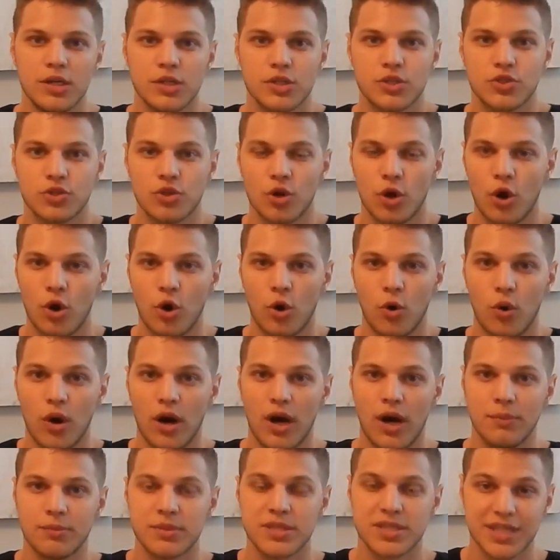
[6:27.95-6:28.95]

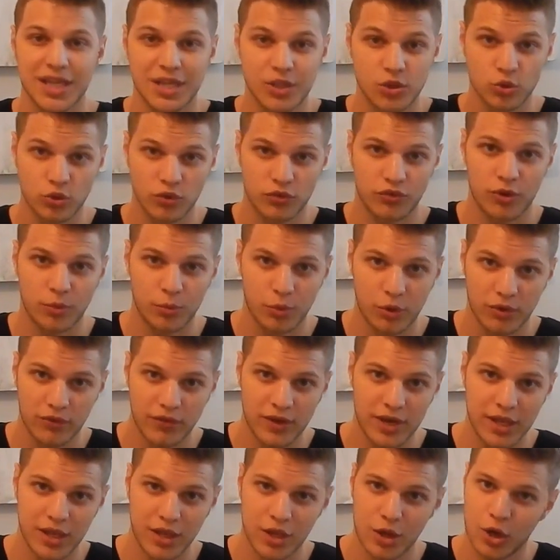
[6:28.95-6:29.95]
So stay tuned for more
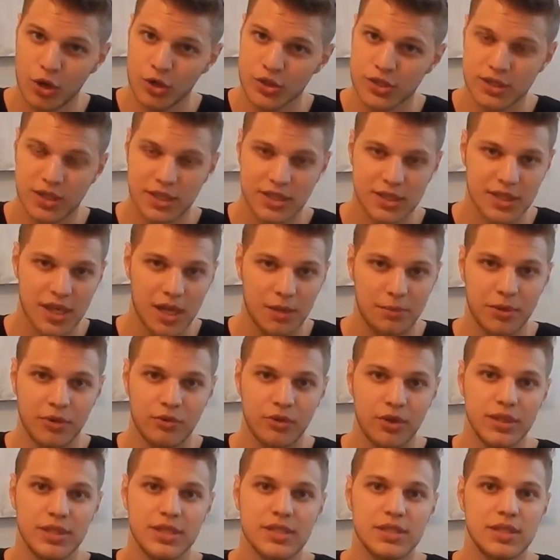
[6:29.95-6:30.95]
videos, because I'll be
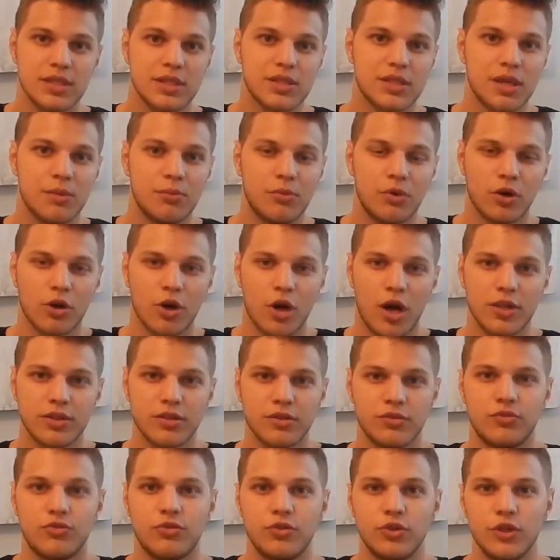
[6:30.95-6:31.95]
releasing some more
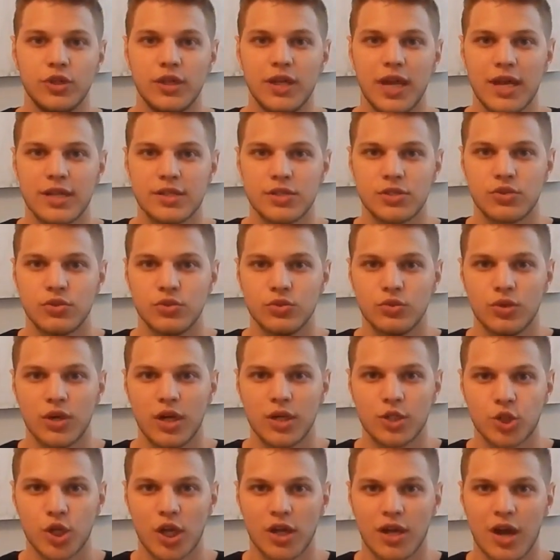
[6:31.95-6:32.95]
content for you guys
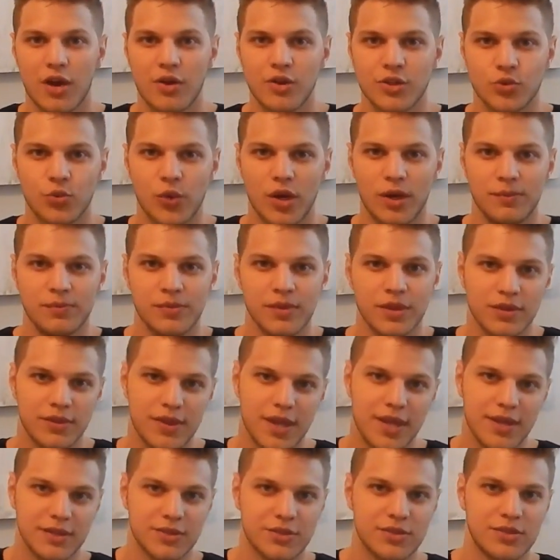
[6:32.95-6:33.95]
to check out as well.
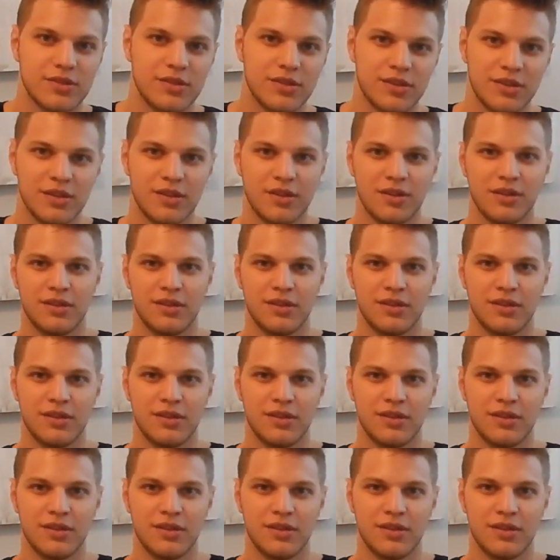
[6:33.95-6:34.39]
Thanks.